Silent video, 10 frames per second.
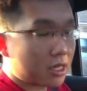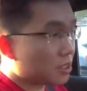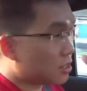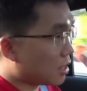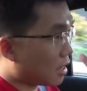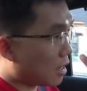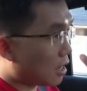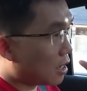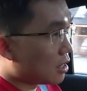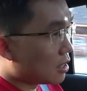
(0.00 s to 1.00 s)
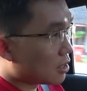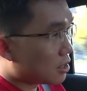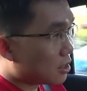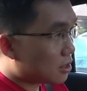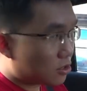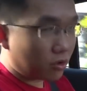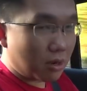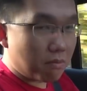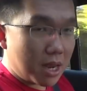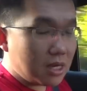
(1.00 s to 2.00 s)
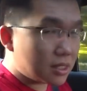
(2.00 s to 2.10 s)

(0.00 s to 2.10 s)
It's so the main